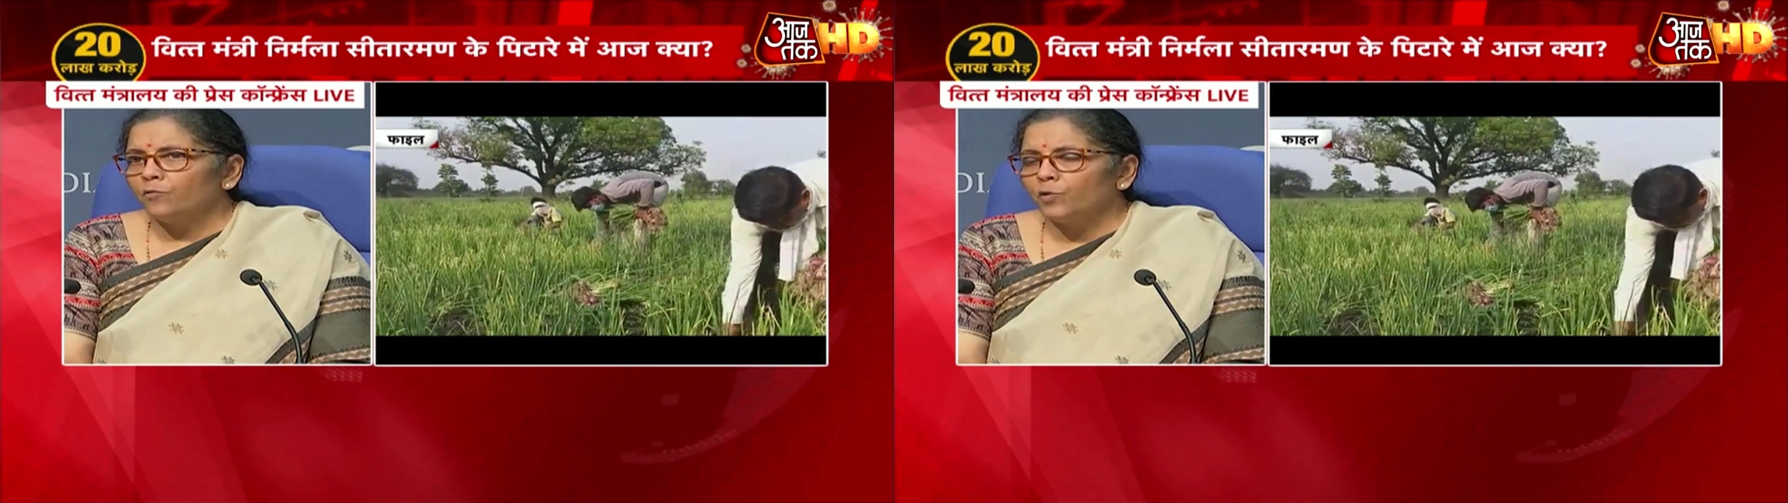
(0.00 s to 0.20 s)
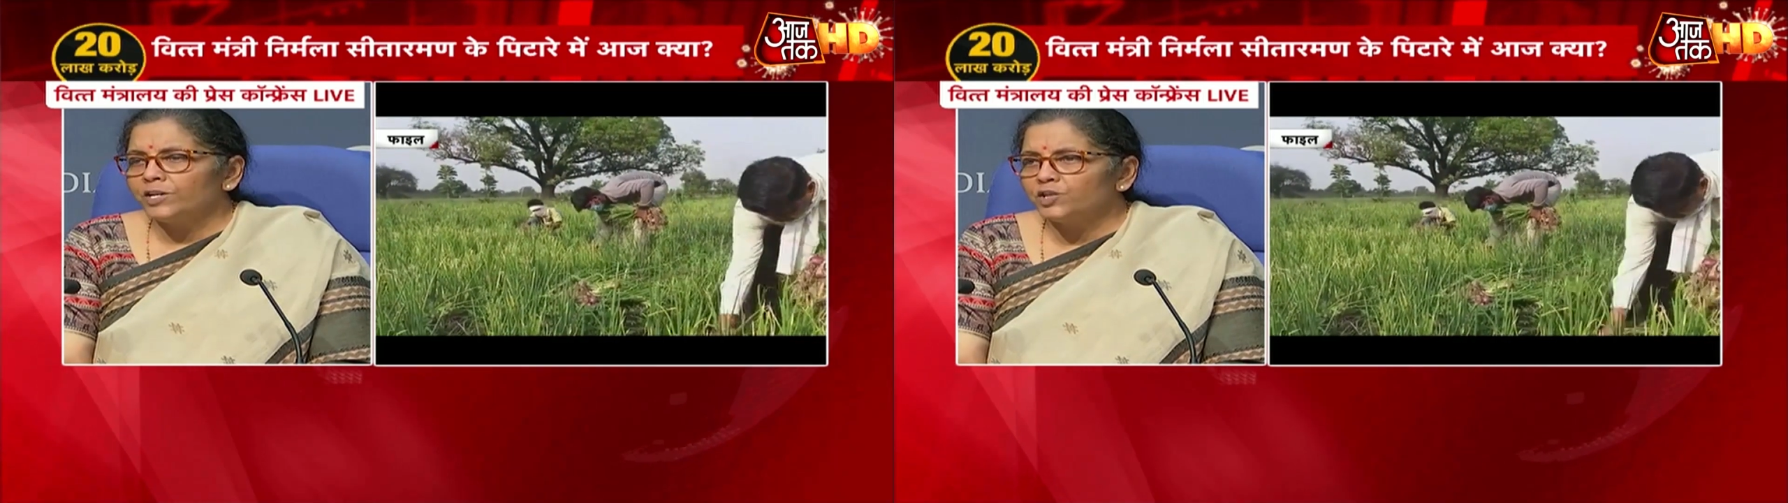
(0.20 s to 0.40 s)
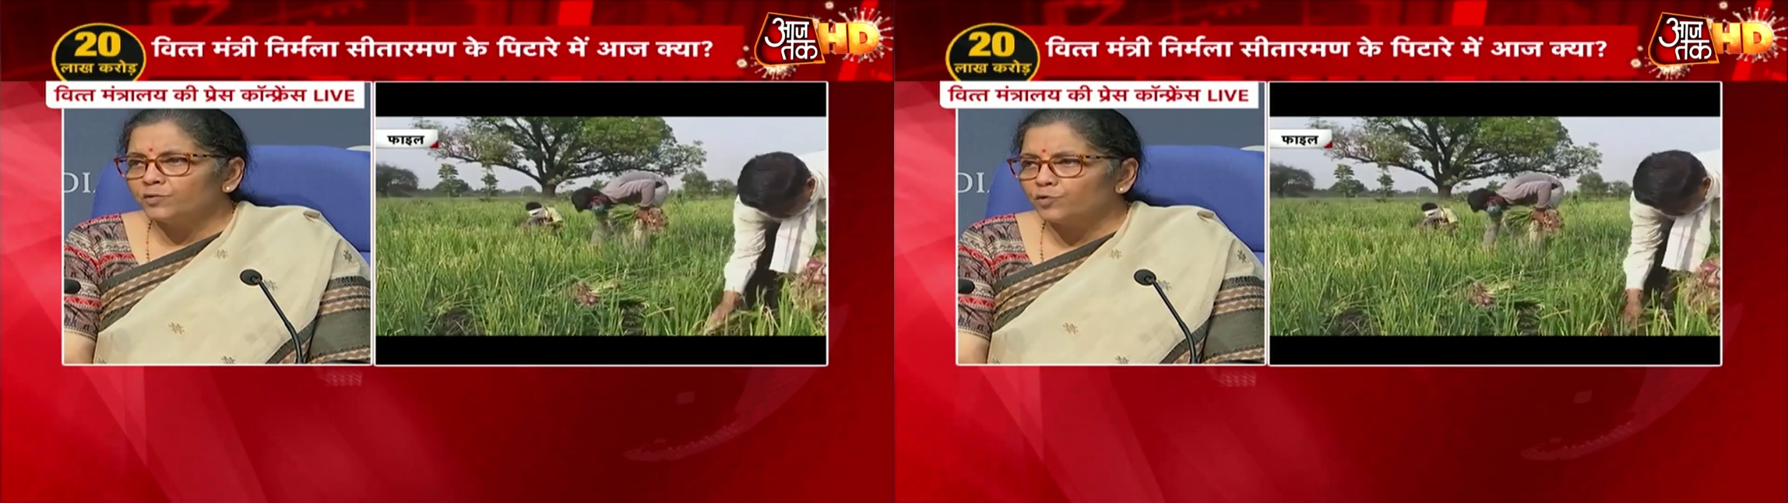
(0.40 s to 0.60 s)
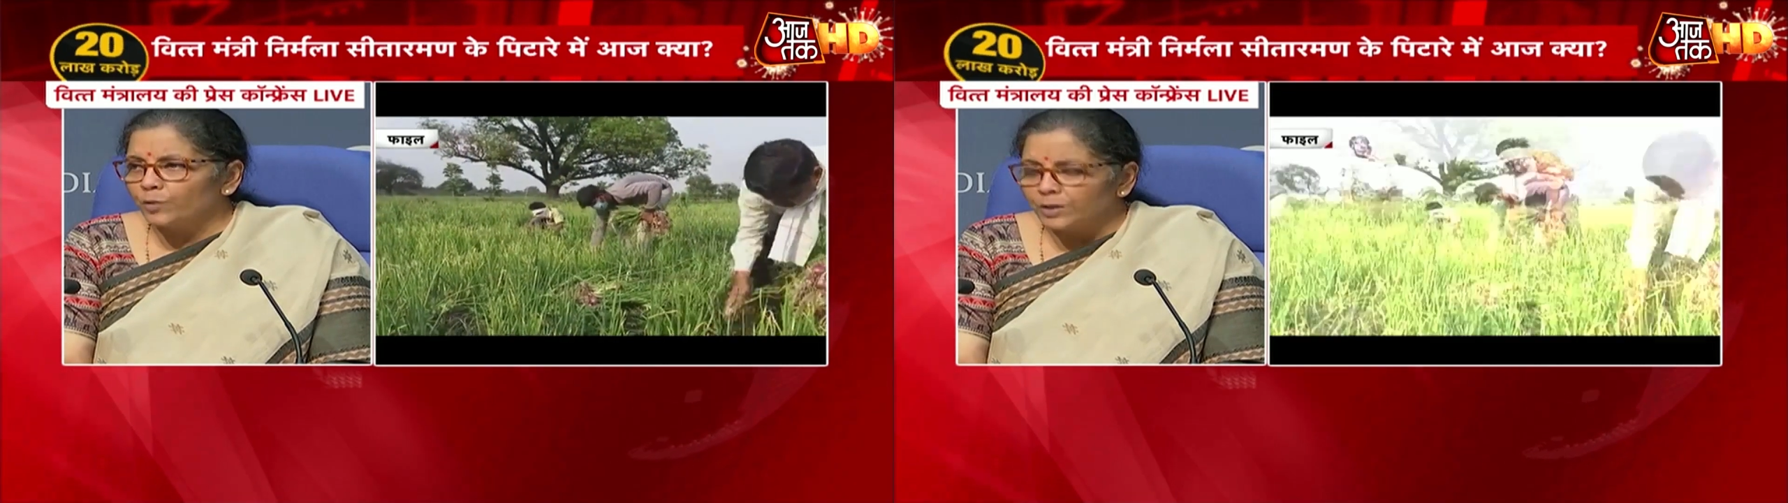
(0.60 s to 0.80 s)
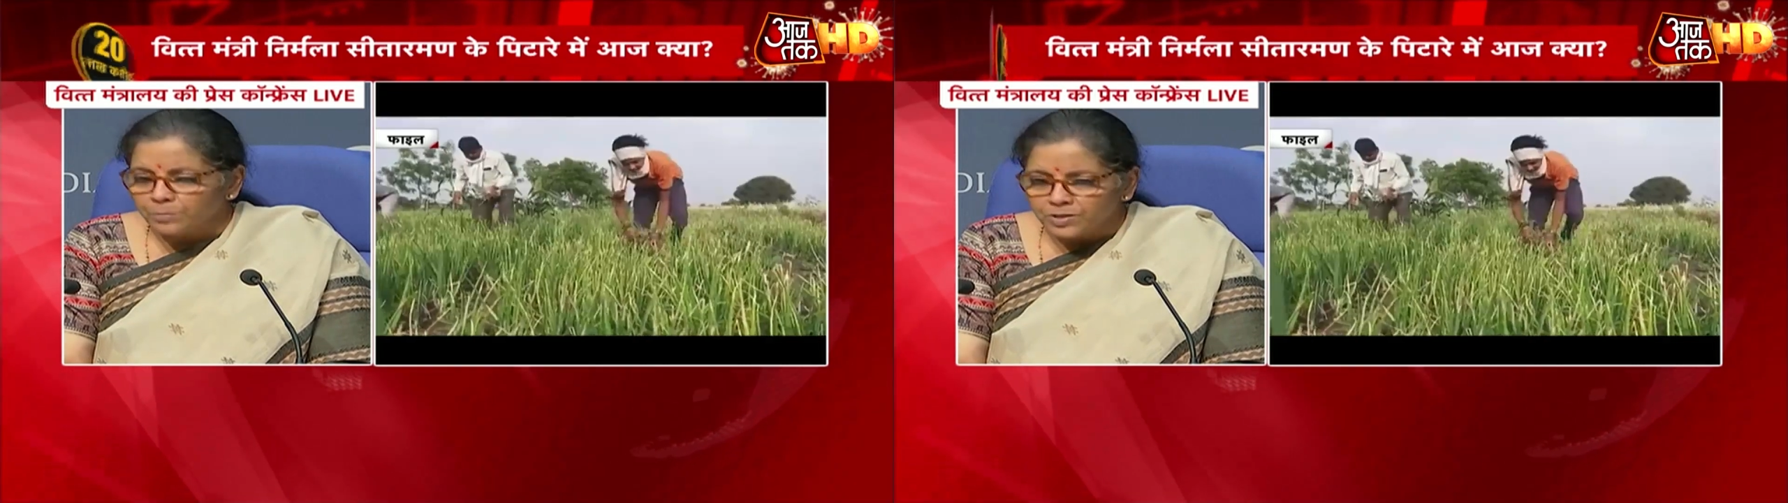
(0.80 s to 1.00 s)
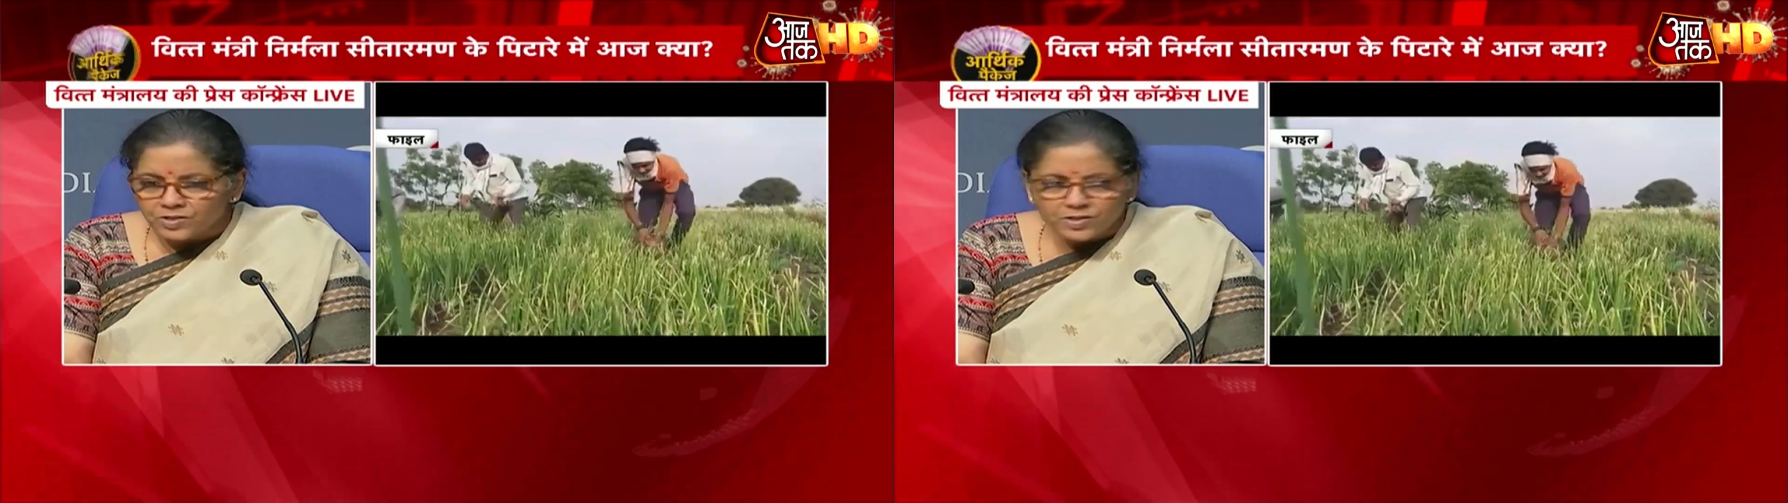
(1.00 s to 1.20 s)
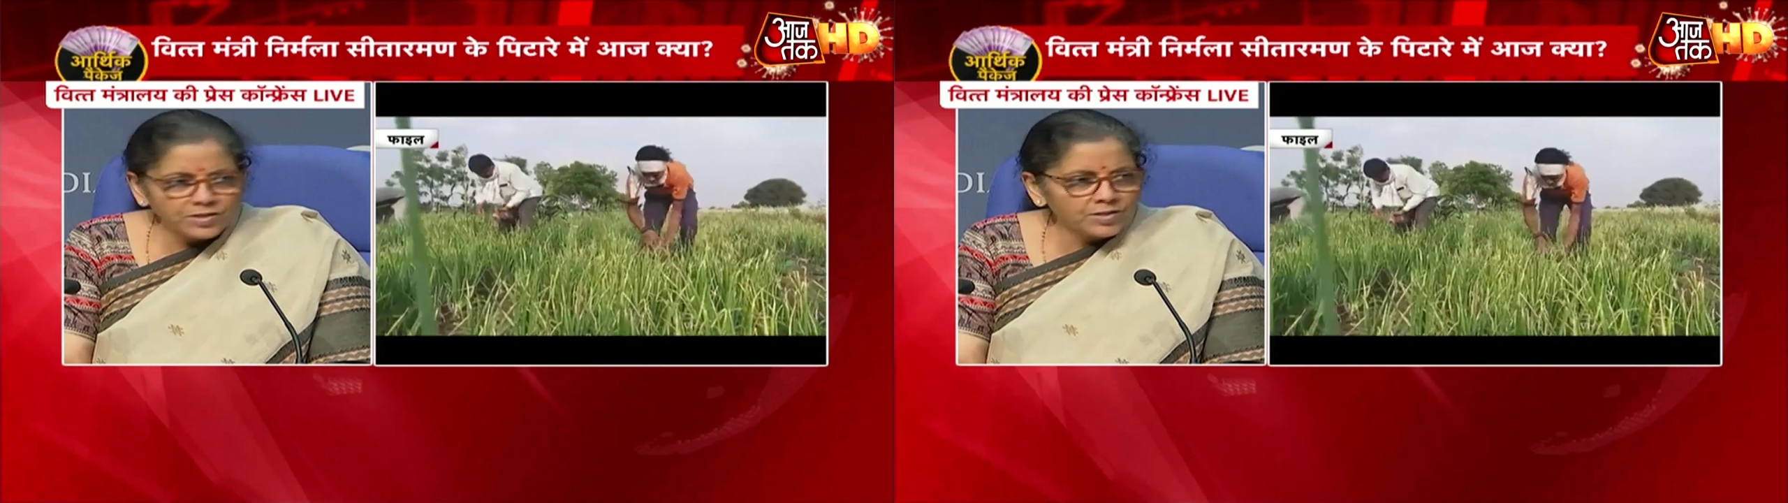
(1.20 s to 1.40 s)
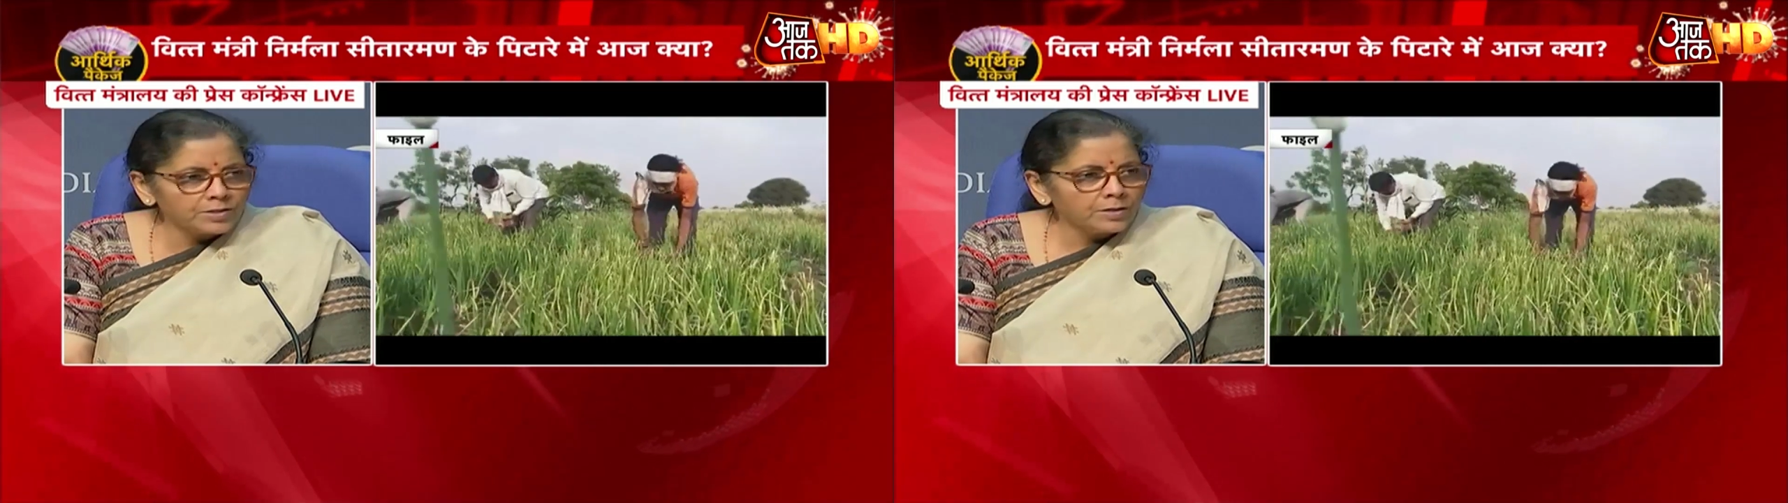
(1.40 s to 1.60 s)
for ease of doing
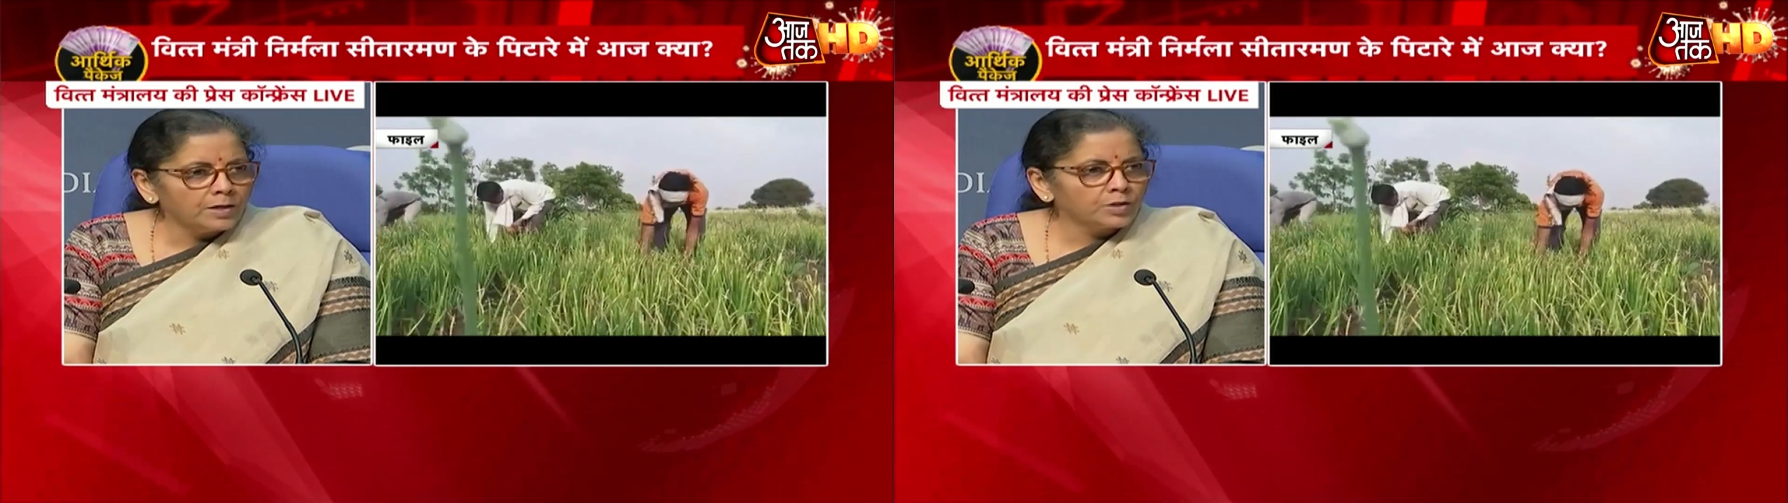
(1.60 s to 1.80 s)
business